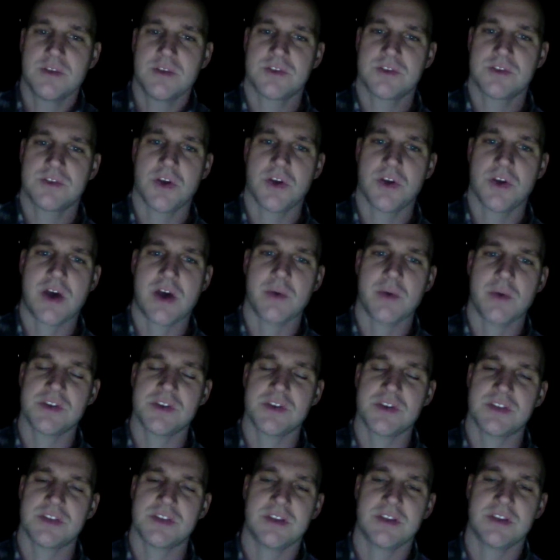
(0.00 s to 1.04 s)
So I would just
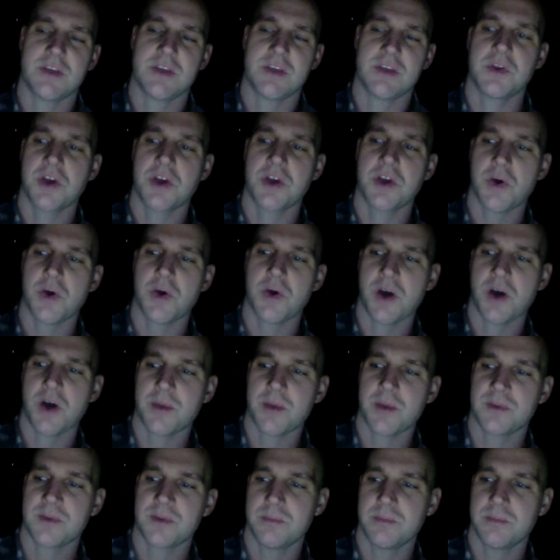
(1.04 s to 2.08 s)
think they would co-opt,
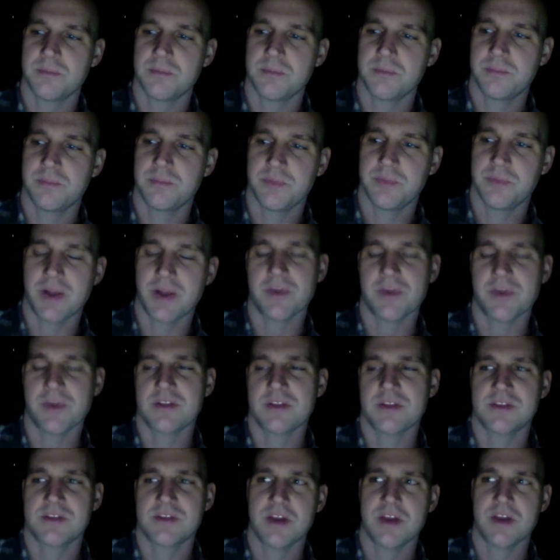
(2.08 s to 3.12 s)
but I'm not
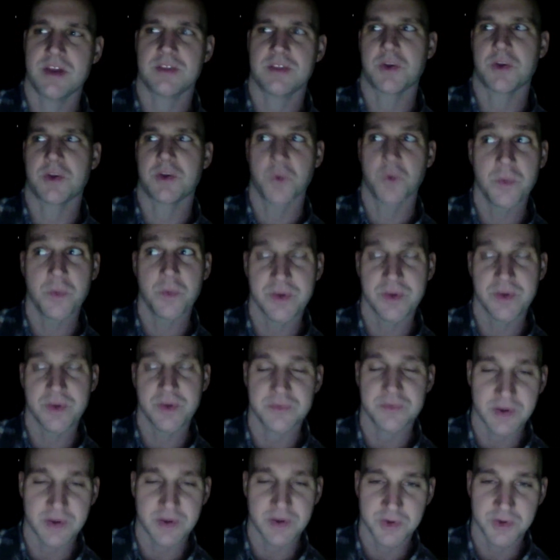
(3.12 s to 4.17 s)
saying that there won't be a Fed
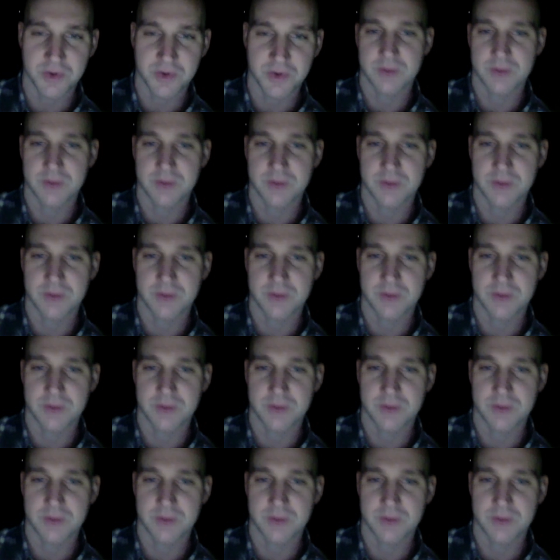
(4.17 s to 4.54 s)
coin.